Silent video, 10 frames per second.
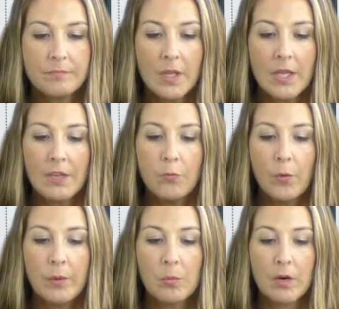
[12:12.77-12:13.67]
if we
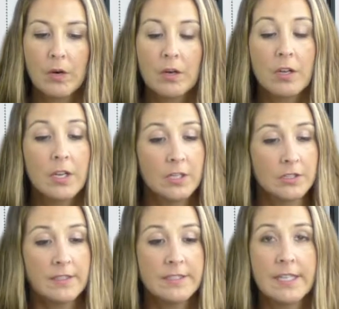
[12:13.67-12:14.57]
were
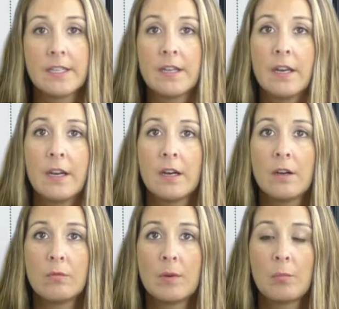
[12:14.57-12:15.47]
conducting a
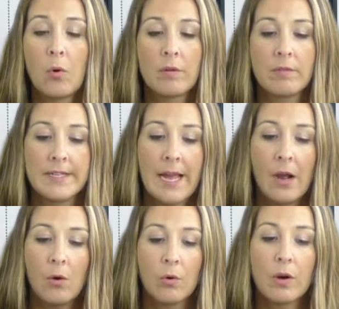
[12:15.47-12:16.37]
report right
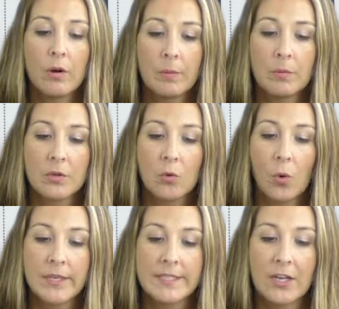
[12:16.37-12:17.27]
now, or we were
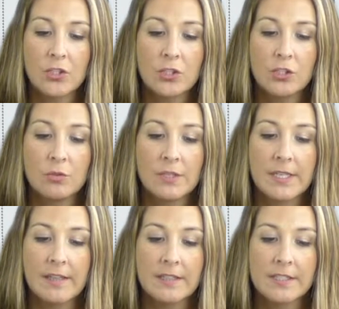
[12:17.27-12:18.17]
going to actually do an
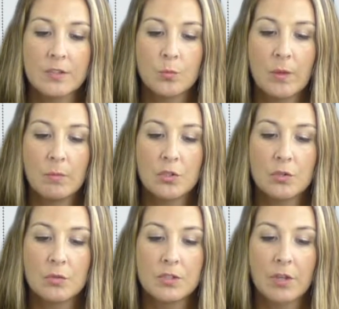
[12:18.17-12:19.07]
analysis, we would do
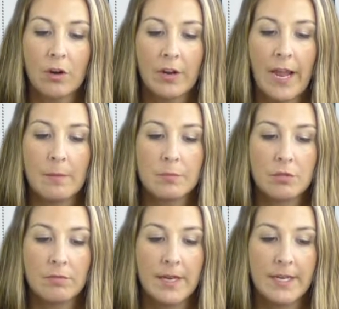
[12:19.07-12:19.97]
start capture
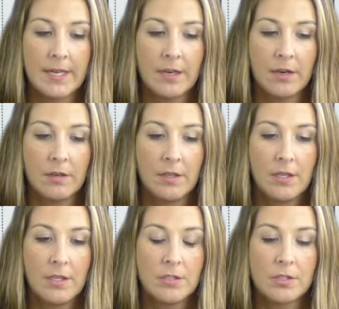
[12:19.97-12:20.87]
right here.
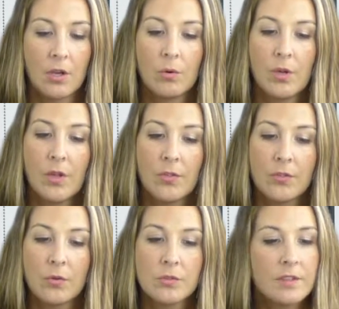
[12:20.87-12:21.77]
So
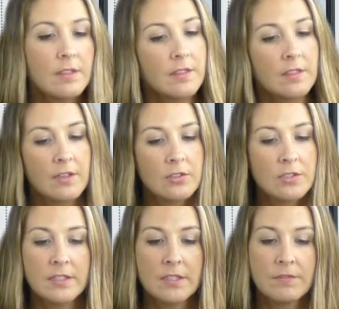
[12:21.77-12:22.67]
there's
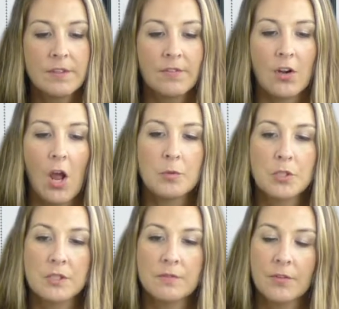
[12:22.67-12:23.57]
lots of different
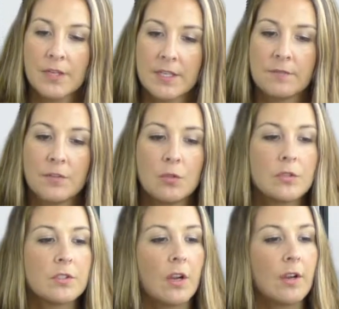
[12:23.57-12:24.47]
options for this. If
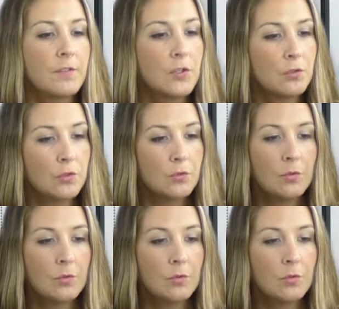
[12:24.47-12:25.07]
you do